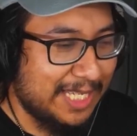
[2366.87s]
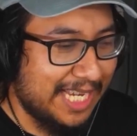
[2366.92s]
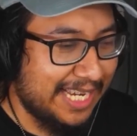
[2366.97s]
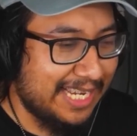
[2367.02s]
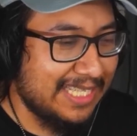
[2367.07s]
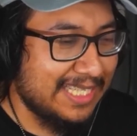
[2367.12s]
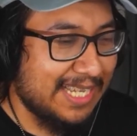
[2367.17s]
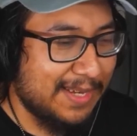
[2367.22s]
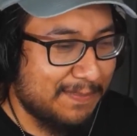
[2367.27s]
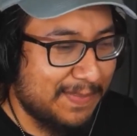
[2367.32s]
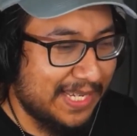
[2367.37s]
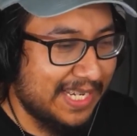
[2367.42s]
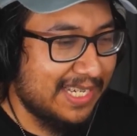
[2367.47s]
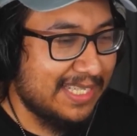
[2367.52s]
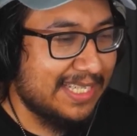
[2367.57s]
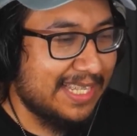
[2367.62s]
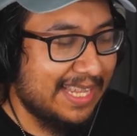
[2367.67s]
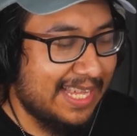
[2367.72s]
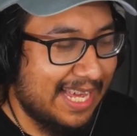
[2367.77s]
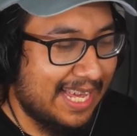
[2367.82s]
is that
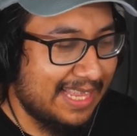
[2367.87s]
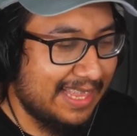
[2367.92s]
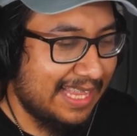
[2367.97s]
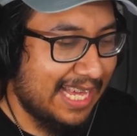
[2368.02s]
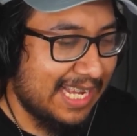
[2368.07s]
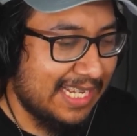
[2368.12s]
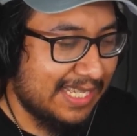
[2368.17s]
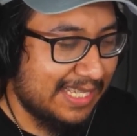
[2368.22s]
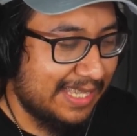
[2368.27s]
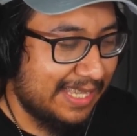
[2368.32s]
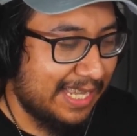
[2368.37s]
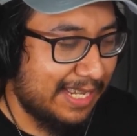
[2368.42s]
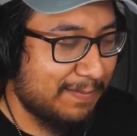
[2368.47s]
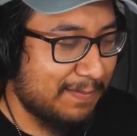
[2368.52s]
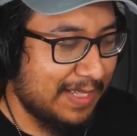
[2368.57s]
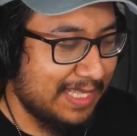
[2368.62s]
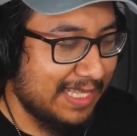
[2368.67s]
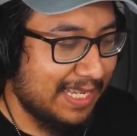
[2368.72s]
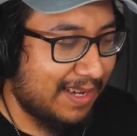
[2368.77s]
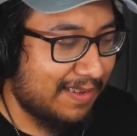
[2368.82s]
because of that, that led
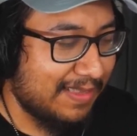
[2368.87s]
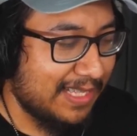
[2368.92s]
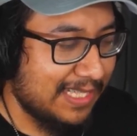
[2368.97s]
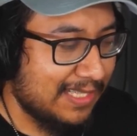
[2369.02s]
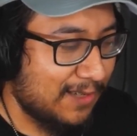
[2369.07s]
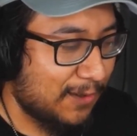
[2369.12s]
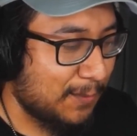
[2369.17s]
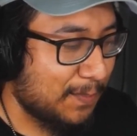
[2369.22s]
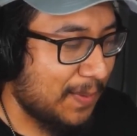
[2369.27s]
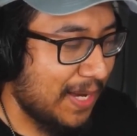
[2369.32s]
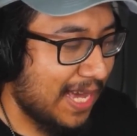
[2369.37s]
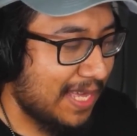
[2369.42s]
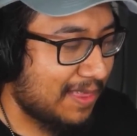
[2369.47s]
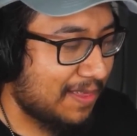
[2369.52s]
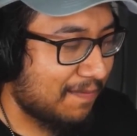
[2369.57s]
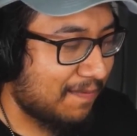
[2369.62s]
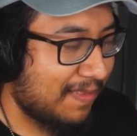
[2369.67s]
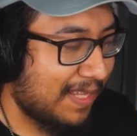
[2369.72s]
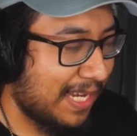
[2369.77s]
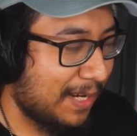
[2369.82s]
me down this whole path
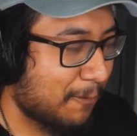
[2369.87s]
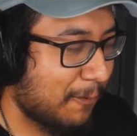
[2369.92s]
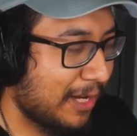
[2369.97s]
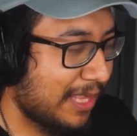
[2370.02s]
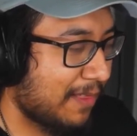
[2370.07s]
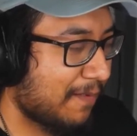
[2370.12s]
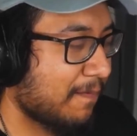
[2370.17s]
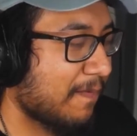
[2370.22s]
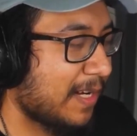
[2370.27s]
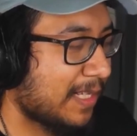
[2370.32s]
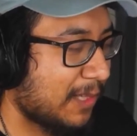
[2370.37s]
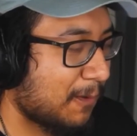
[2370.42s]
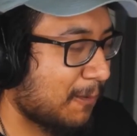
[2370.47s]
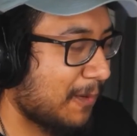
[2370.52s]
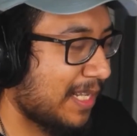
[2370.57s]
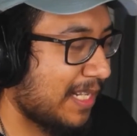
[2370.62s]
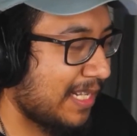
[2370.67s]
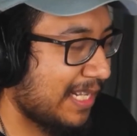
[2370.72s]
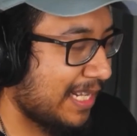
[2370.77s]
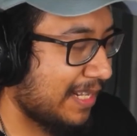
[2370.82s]
of like, why the fuck do
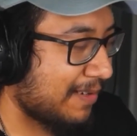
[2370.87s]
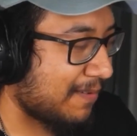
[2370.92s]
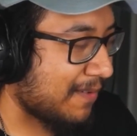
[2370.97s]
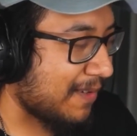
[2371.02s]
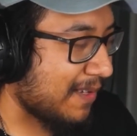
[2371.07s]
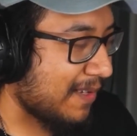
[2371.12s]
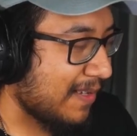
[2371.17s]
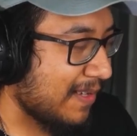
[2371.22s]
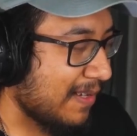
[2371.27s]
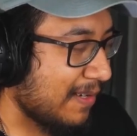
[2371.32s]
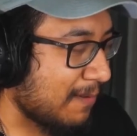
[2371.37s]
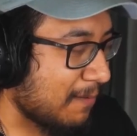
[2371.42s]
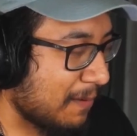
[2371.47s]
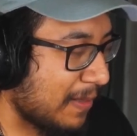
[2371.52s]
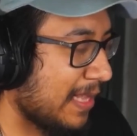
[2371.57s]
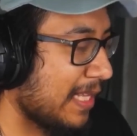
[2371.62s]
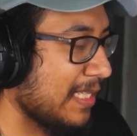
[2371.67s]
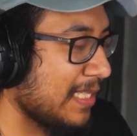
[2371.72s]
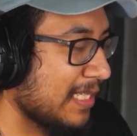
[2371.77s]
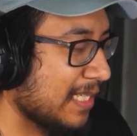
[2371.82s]
we need
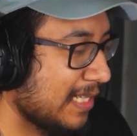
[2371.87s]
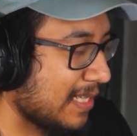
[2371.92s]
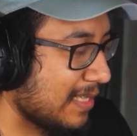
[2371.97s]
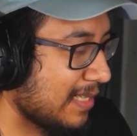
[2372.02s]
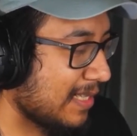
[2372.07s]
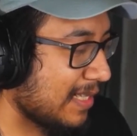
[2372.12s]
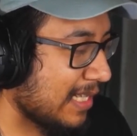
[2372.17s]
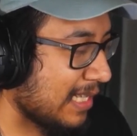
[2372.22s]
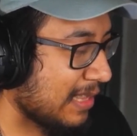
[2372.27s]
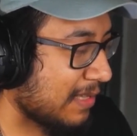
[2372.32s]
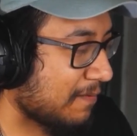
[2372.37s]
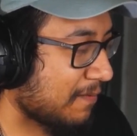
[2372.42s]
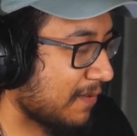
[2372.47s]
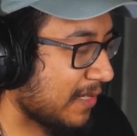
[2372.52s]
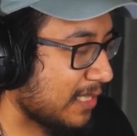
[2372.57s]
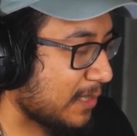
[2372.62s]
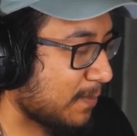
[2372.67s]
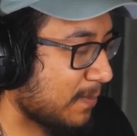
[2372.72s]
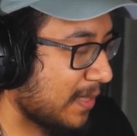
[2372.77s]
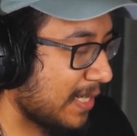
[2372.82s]
religion in the
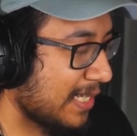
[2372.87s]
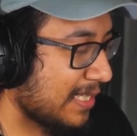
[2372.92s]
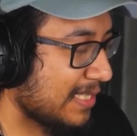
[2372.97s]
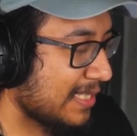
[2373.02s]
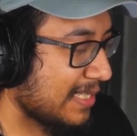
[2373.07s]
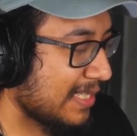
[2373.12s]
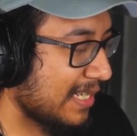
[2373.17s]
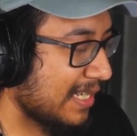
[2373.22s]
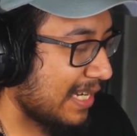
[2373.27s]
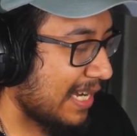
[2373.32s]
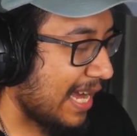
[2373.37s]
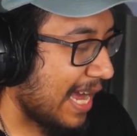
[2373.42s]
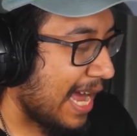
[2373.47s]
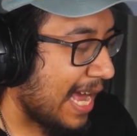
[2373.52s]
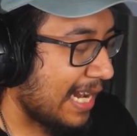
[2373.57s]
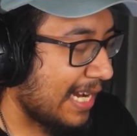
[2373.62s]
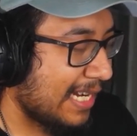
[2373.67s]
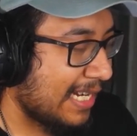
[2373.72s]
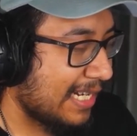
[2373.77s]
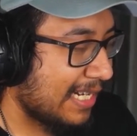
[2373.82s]
first place?
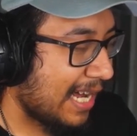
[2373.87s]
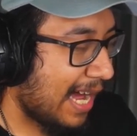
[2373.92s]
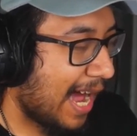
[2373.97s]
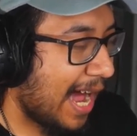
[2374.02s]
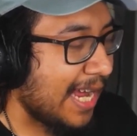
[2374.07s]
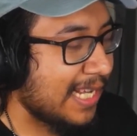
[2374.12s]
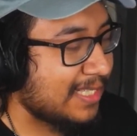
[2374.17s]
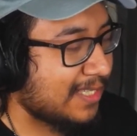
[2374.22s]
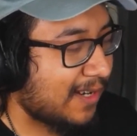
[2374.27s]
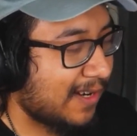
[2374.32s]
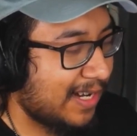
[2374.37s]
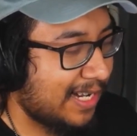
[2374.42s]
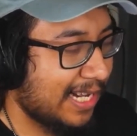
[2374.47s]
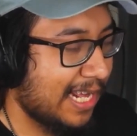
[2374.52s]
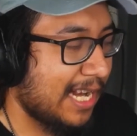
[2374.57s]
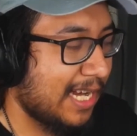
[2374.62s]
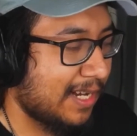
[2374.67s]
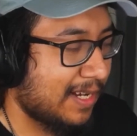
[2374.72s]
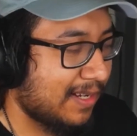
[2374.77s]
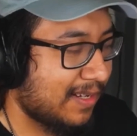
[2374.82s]
And I started
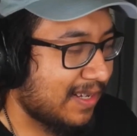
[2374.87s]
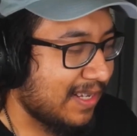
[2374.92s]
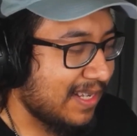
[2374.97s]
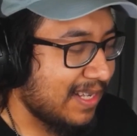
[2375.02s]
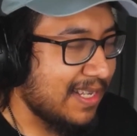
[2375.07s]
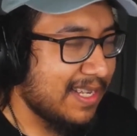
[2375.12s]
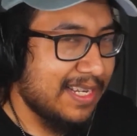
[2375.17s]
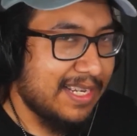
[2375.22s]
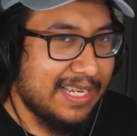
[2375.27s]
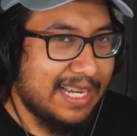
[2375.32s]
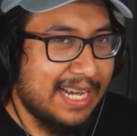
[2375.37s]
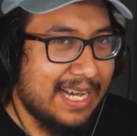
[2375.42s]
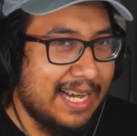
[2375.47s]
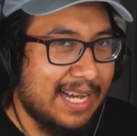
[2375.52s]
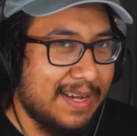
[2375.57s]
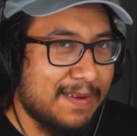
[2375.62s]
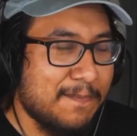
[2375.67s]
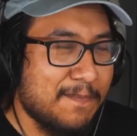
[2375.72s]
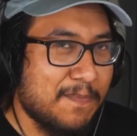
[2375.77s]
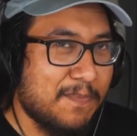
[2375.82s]
getting
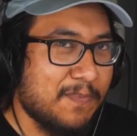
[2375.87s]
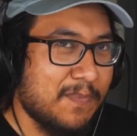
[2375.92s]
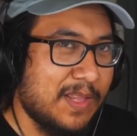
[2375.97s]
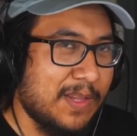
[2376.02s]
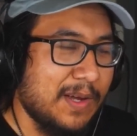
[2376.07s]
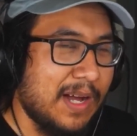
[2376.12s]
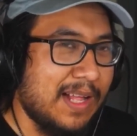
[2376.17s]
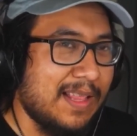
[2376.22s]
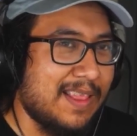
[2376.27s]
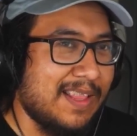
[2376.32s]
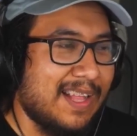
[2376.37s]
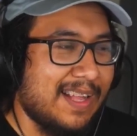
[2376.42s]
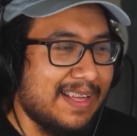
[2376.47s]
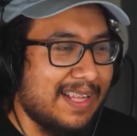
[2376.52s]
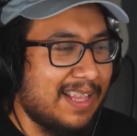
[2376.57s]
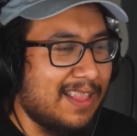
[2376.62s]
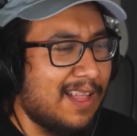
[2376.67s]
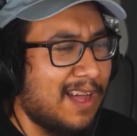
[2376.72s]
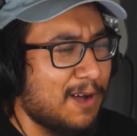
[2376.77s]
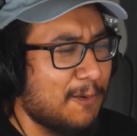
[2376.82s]
al-
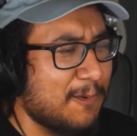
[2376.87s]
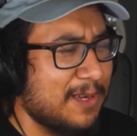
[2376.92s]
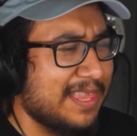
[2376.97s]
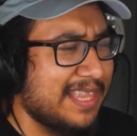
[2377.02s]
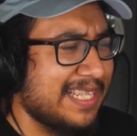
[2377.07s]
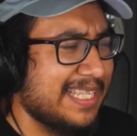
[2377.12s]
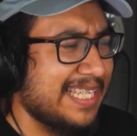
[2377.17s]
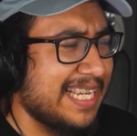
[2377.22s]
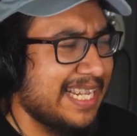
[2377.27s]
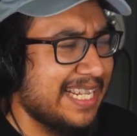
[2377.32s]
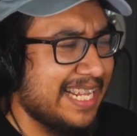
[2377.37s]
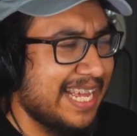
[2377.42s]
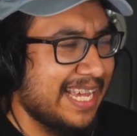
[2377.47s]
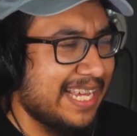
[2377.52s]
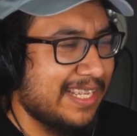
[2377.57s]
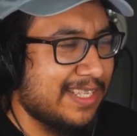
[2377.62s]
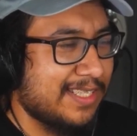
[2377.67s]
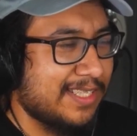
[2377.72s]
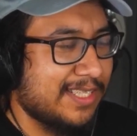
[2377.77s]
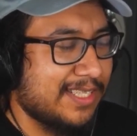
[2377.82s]
along with the
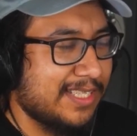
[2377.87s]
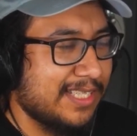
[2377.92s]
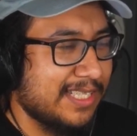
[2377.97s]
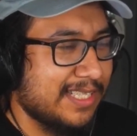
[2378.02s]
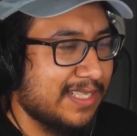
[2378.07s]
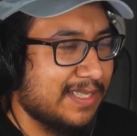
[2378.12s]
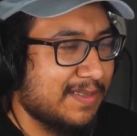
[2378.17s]
teenage just